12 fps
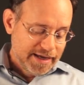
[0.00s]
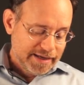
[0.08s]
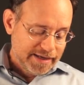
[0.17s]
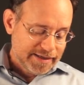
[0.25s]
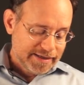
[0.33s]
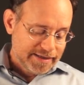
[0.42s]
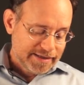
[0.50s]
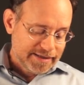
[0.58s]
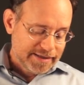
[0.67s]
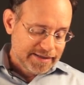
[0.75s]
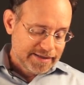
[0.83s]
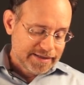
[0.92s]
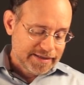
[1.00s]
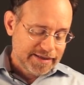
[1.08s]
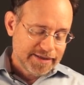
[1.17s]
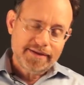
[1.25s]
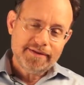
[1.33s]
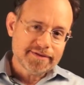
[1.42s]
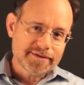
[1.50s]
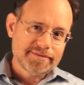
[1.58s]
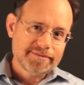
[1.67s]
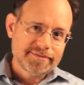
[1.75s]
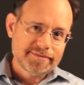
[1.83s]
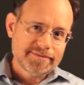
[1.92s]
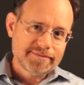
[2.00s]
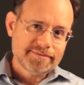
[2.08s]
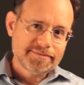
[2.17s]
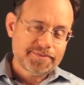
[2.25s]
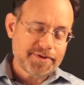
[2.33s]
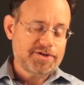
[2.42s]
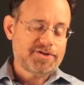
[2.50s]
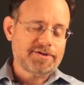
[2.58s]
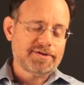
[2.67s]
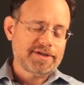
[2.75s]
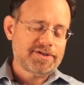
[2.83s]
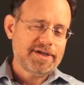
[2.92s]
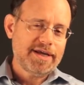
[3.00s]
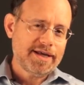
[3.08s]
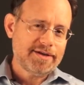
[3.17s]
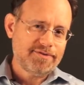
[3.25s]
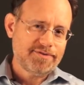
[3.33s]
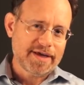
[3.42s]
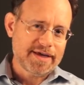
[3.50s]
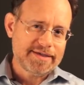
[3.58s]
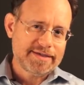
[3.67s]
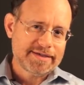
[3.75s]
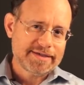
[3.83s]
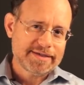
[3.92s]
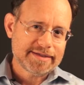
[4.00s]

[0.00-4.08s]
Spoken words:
Another pressure that she had to face,